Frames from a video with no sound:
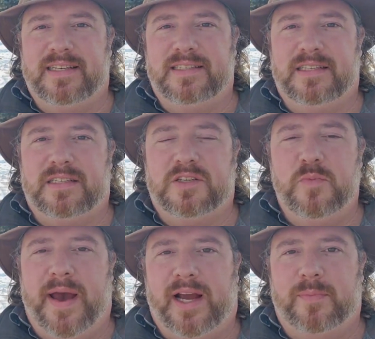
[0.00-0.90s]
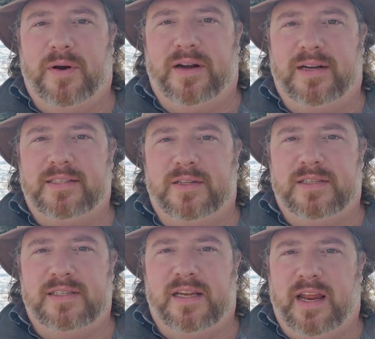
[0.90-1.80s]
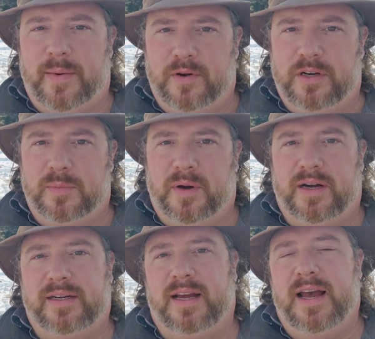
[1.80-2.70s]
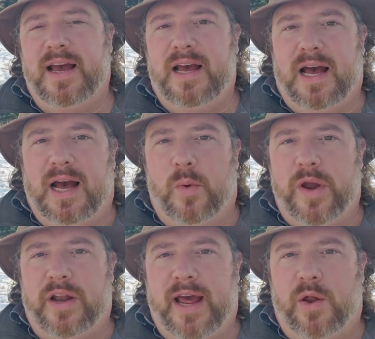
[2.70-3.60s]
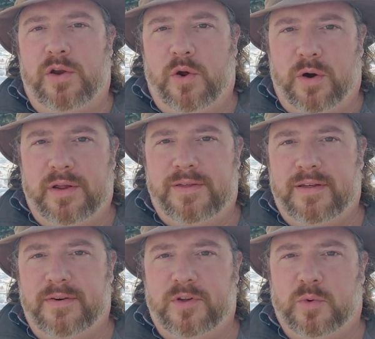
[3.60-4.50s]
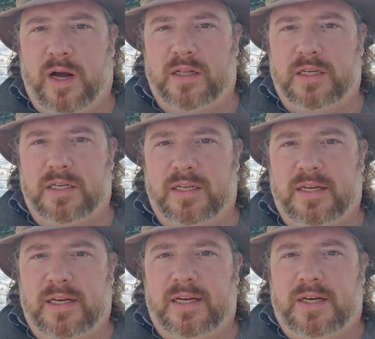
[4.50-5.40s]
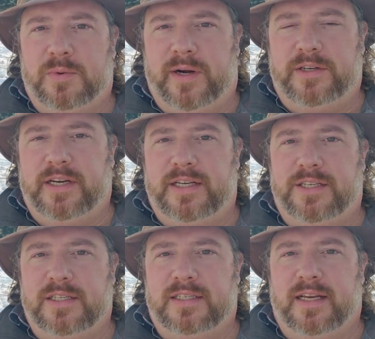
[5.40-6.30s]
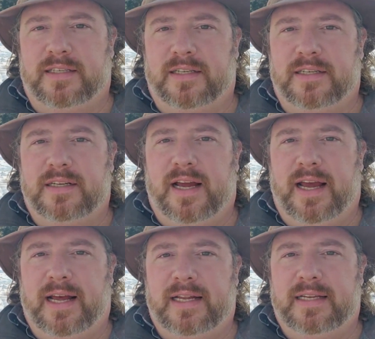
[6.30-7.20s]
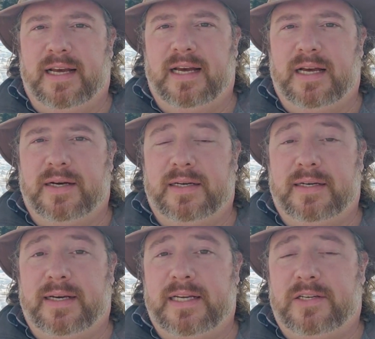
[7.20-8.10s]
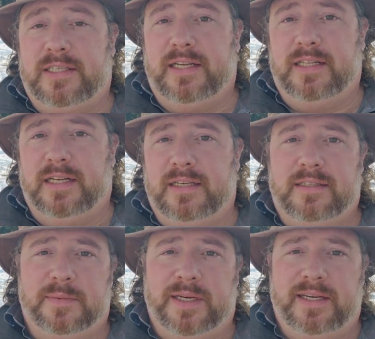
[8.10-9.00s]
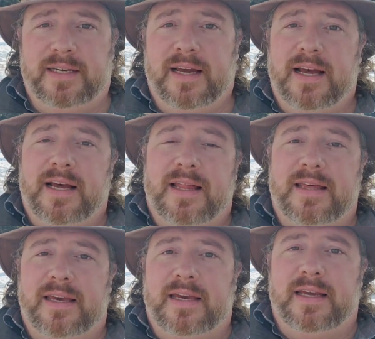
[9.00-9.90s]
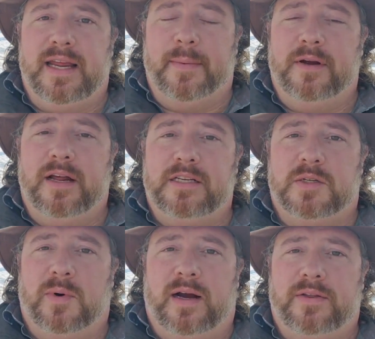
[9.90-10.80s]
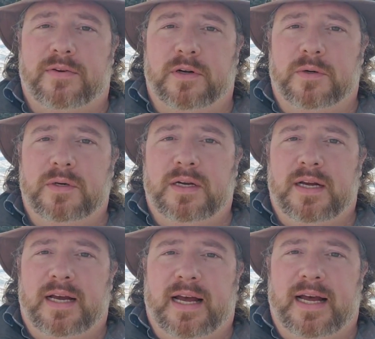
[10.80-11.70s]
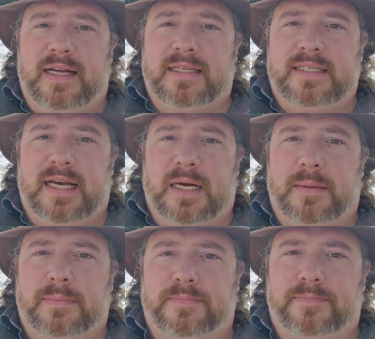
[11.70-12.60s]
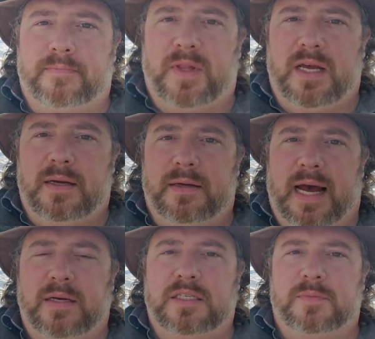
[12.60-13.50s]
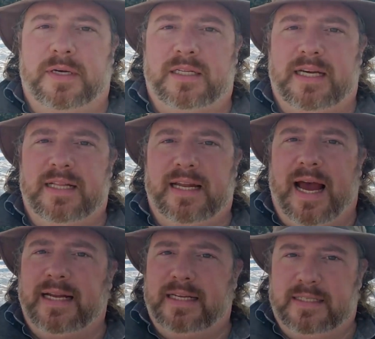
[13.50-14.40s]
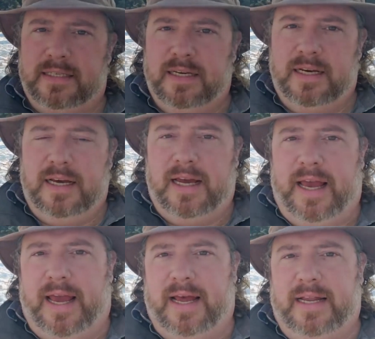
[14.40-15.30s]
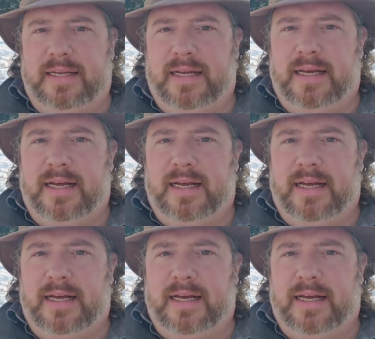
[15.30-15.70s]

is Sommack Park. So this is a neighborhood park. We are now north of the Rutland Recreation Center, and interestingly to me, the neighborhood I just walked through has houses built in the 90s, and